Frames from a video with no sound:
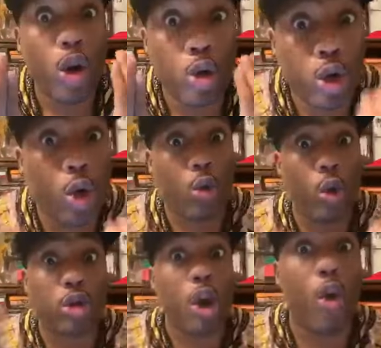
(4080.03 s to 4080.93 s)

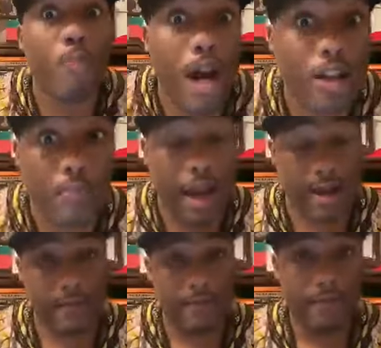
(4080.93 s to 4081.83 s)
Ojukwu so much,
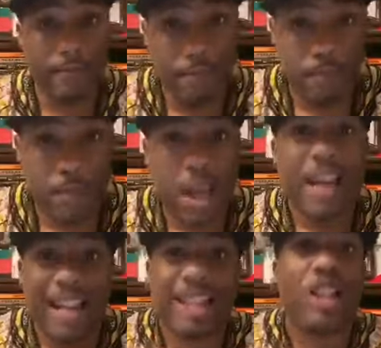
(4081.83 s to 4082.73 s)
man.
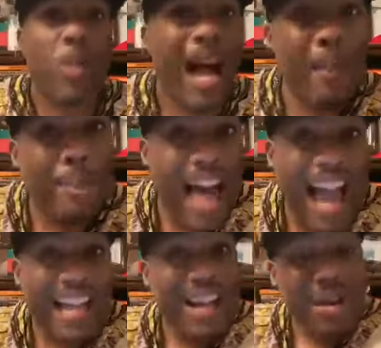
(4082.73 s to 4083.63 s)
This is why the
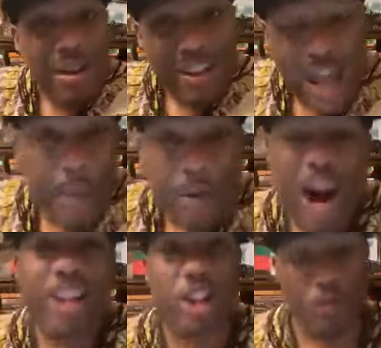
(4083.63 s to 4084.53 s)
black
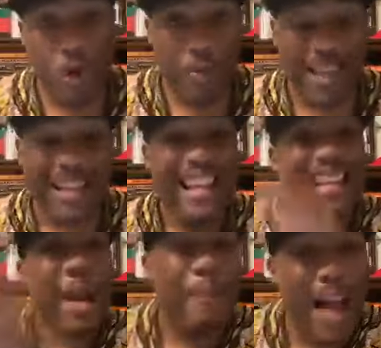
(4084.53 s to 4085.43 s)
liberation movement,
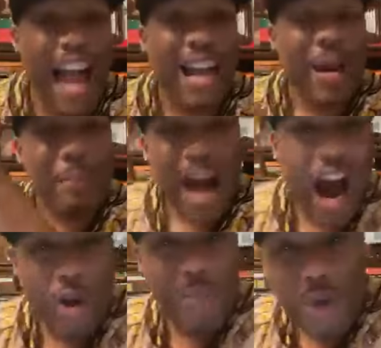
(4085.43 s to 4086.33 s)
the black
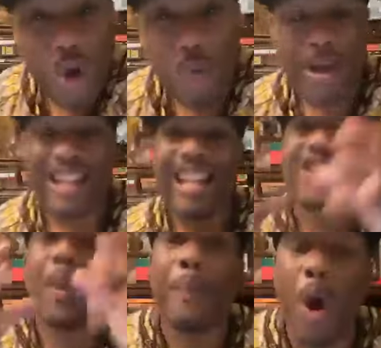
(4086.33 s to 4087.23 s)
power movement
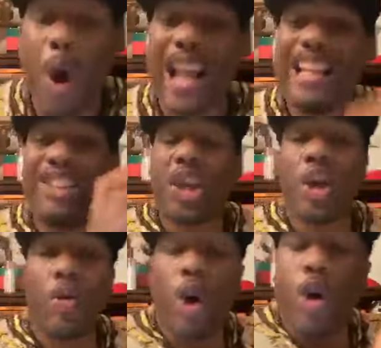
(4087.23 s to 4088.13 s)
supported
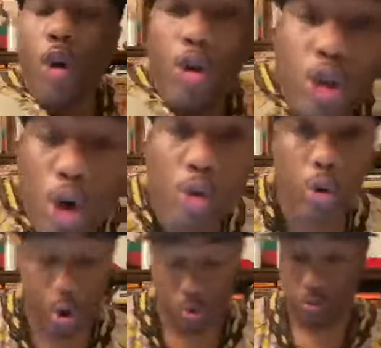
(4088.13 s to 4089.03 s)
General
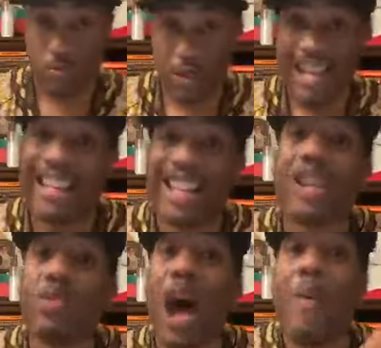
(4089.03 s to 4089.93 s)
Ojukwu. This
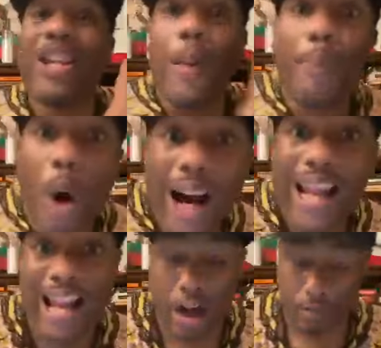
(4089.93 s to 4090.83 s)
is why we
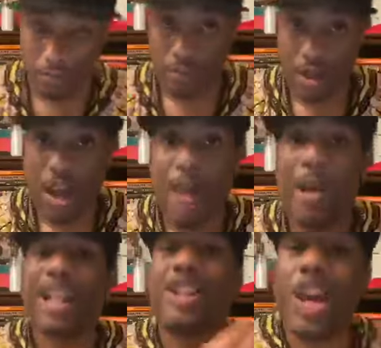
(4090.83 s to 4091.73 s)
supported him,
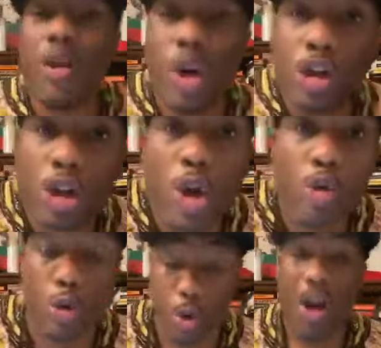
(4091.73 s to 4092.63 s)
because General
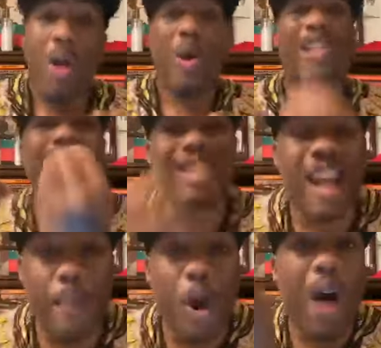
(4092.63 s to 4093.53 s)
Ojukwu was a
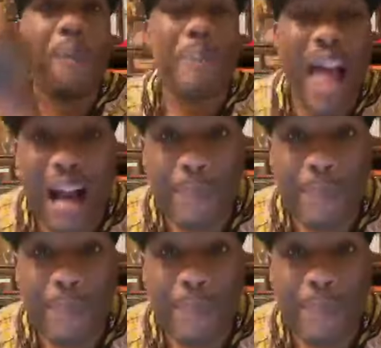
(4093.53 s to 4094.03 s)
symbol of black